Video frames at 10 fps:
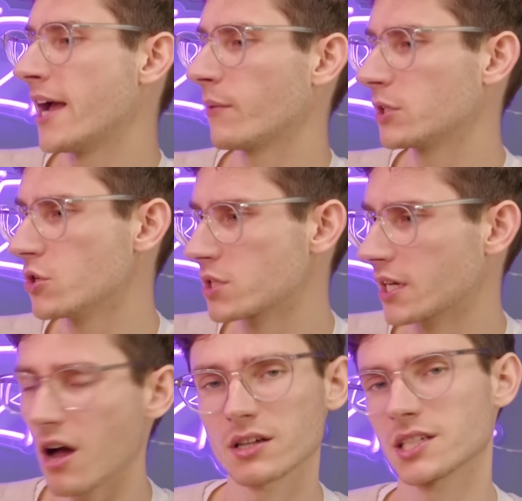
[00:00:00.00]
and we're using
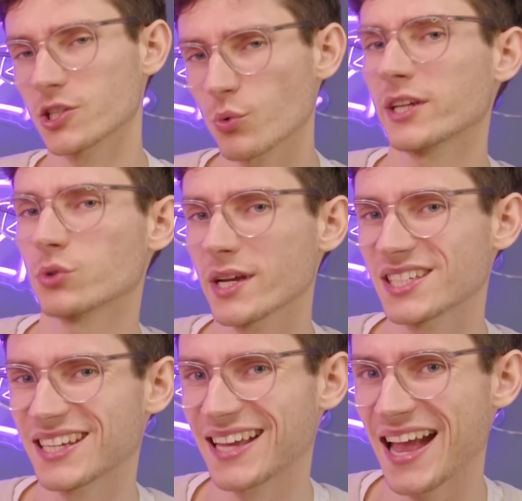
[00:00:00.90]
RTX ray
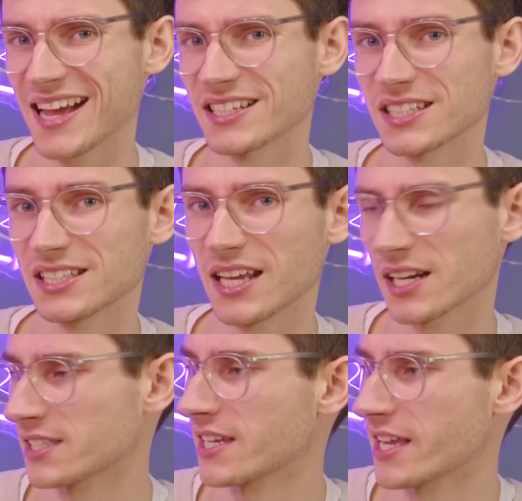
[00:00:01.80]
tracing and
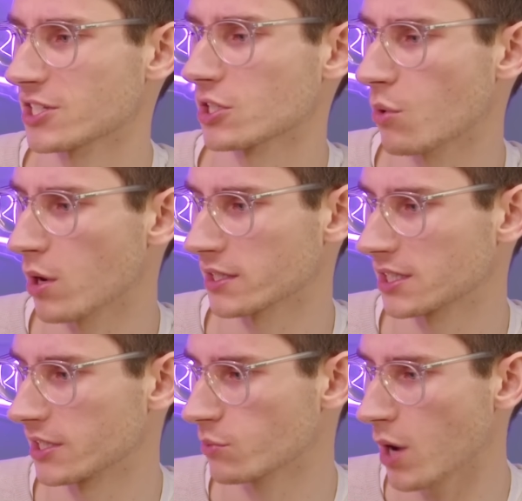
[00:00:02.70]
DLSS
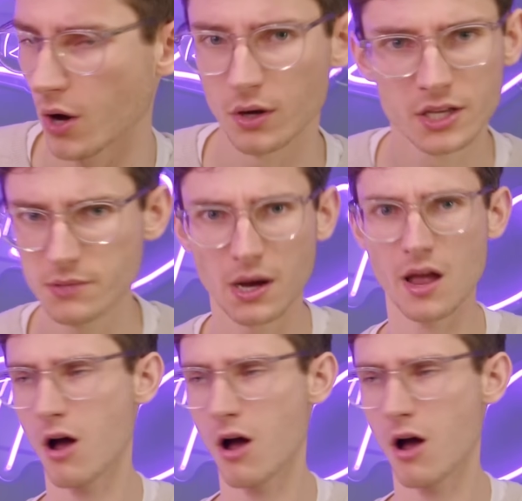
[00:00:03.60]
quality as well. You might